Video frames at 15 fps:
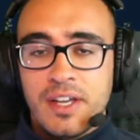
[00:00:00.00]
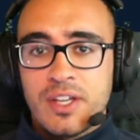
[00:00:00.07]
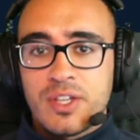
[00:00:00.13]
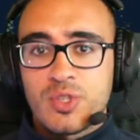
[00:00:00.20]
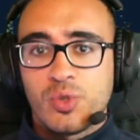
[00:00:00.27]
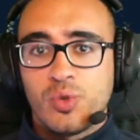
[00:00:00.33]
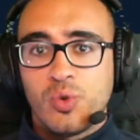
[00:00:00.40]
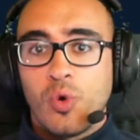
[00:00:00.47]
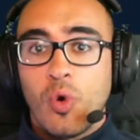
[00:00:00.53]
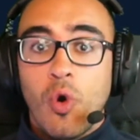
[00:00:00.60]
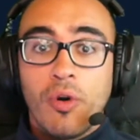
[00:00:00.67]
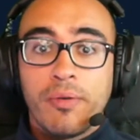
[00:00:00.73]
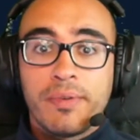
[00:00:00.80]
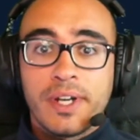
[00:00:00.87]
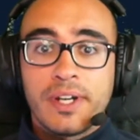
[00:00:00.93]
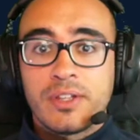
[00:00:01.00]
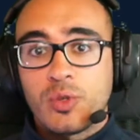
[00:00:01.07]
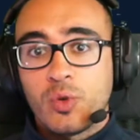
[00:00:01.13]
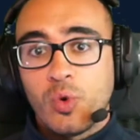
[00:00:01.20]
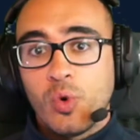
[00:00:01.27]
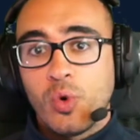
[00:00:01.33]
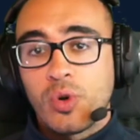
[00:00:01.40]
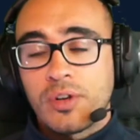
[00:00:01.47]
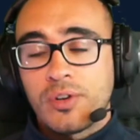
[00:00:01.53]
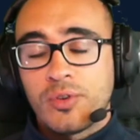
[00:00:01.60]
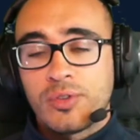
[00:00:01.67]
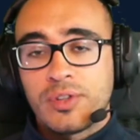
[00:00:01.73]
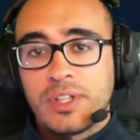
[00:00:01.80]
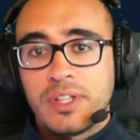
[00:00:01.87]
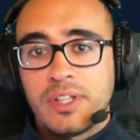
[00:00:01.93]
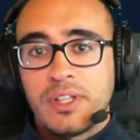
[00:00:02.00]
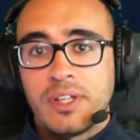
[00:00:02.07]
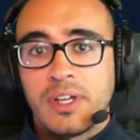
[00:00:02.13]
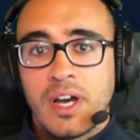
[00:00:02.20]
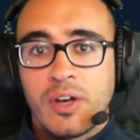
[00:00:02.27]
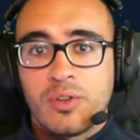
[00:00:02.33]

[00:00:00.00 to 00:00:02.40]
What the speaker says: So oVirt, or on the